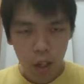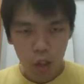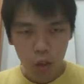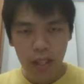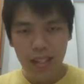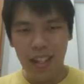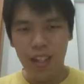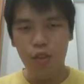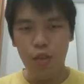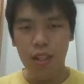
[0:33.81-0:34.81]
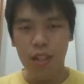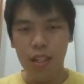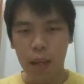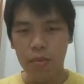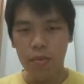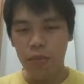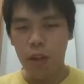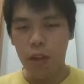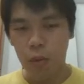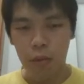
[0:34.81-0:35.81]
So these are the three types of
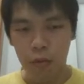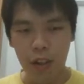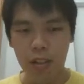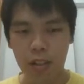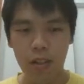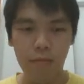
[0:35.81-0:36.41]
equilibrium. First,